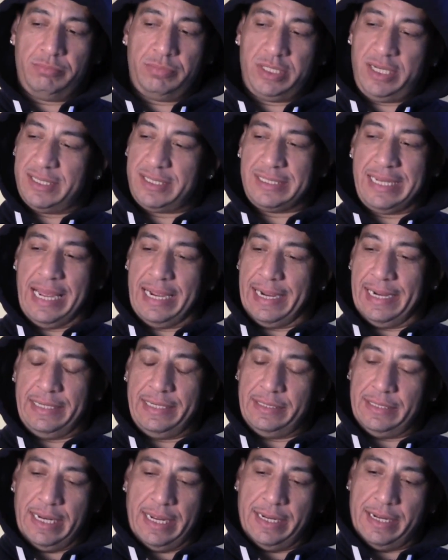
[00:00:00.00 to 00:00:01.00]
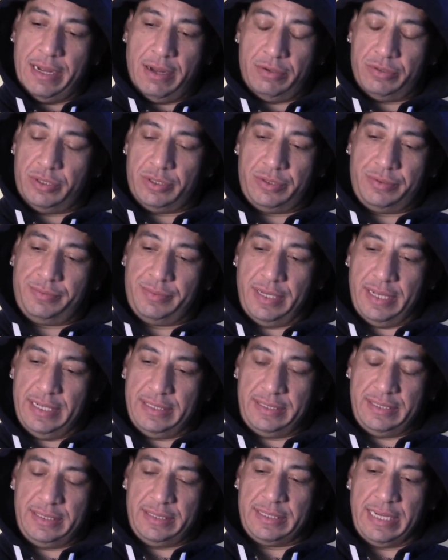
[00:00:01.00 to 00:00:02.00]
Just like anything else.
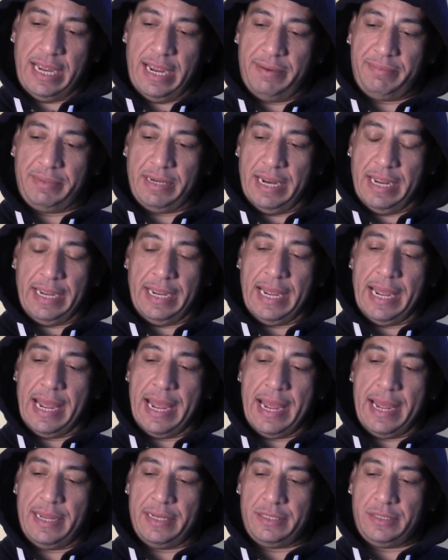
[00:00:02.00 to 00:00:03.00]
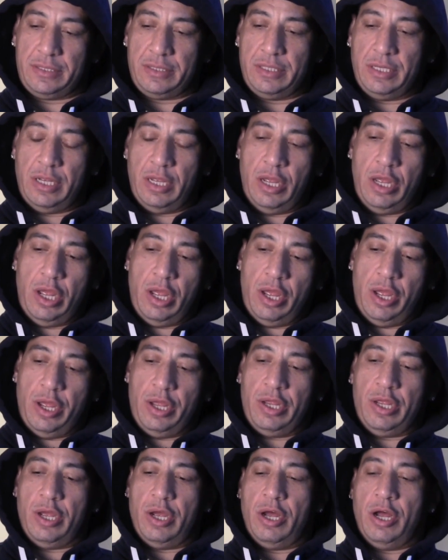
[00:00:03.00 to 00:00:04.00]
It's the same thing as
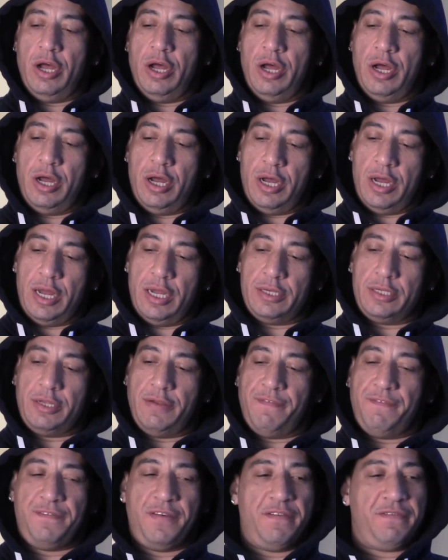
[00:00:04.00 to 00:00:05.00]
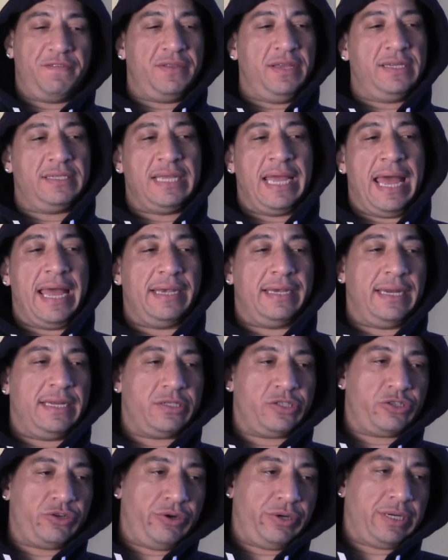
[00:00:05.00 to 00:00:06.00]
the 50s had
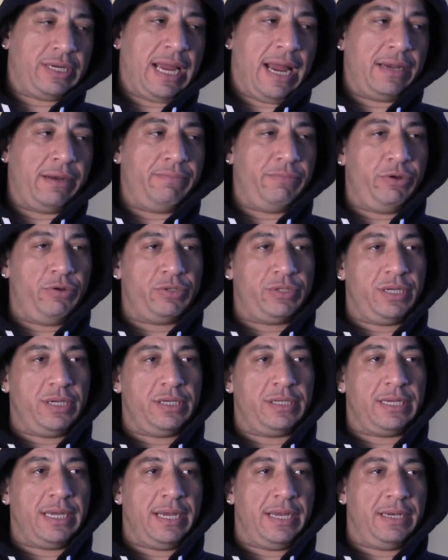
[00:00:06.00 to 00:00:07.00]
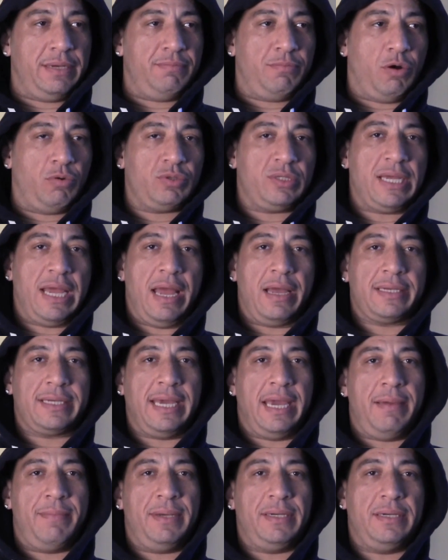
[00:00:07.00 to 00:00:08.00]
their certain kind of music, then Motown
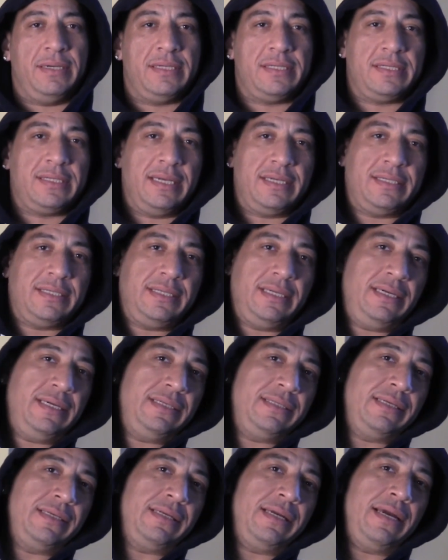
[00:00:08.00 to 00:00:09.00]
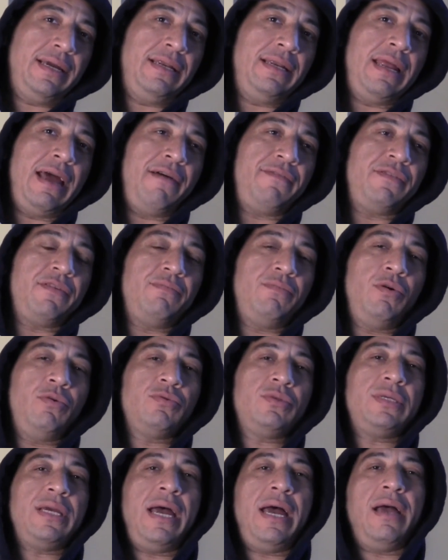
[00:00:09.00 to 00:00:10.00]
came in the 60s, and then after
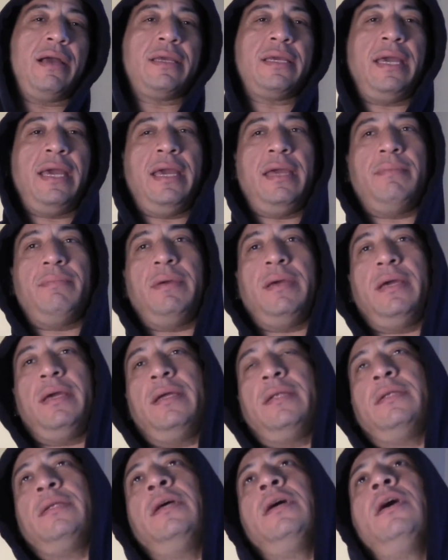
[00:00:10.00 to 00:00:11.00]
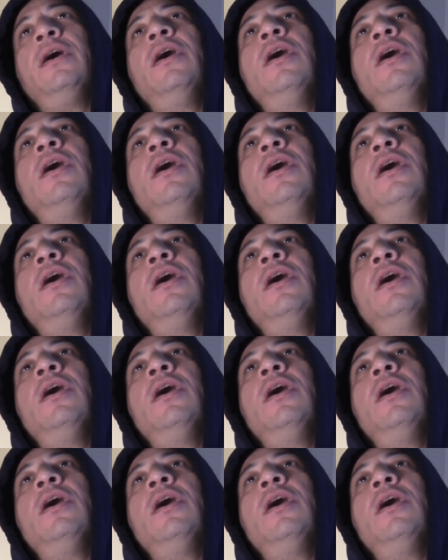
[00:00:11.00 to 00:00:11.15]
Motown came in,